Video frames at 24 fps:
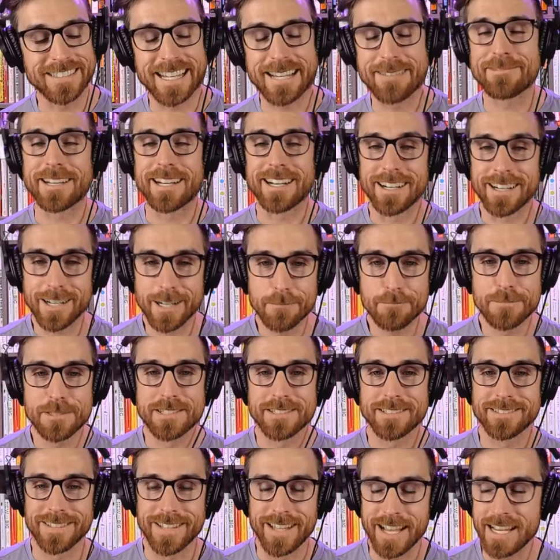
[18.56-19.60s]
named
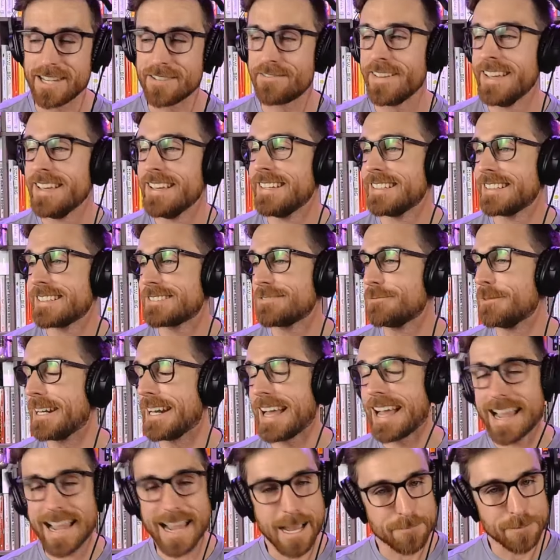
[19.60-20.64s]
Hubs Life went
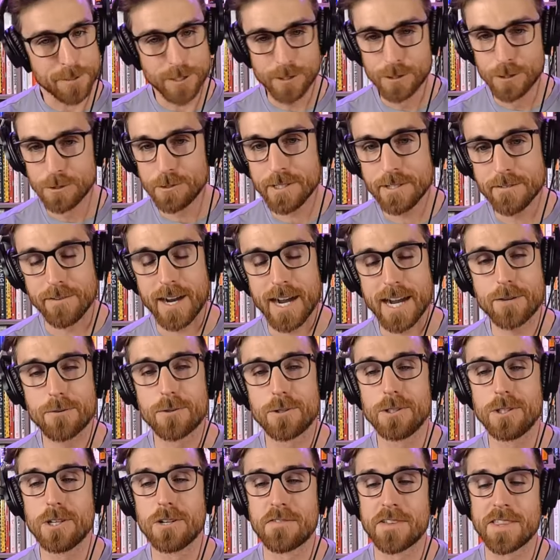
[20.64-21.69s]
absolutely
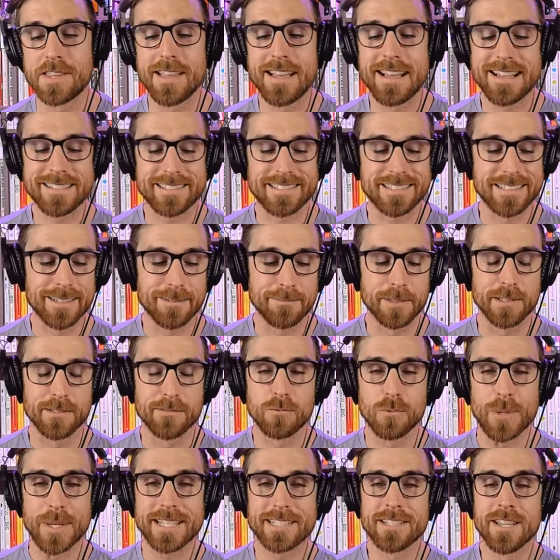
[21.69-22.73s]
viral over the last couple
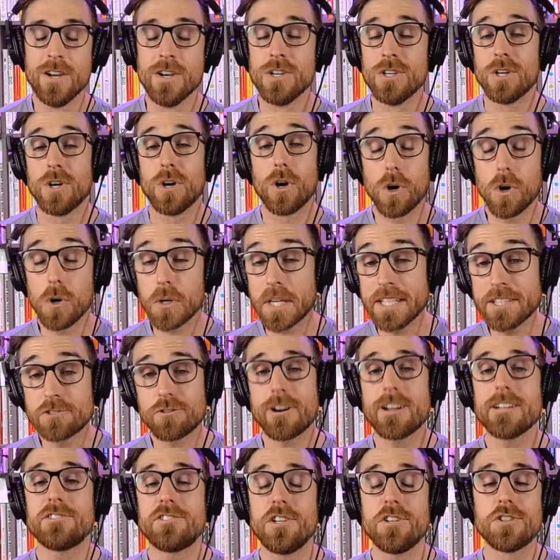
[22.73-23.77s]
of weeks. All he
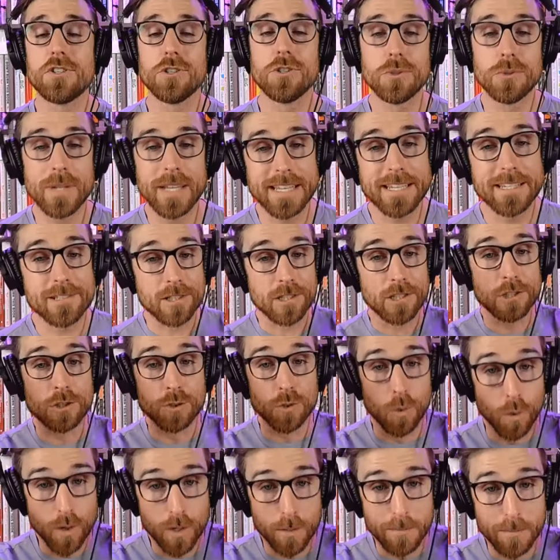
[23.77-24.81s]
tries to do is
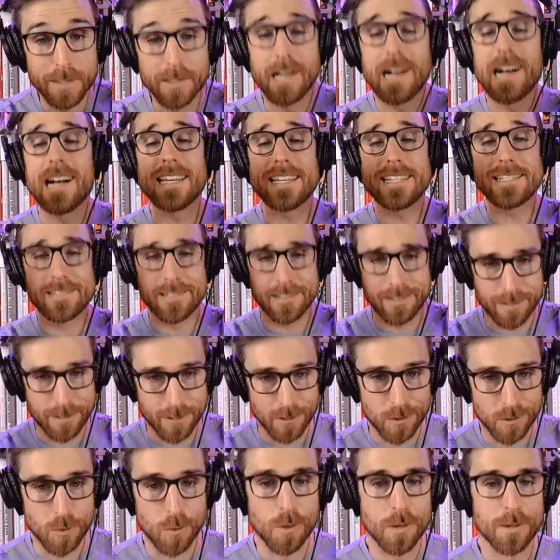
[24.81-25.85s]
normalize the
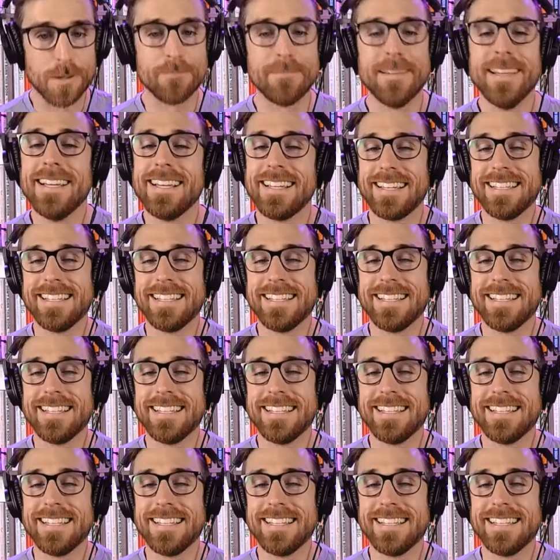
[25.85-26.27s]
norm.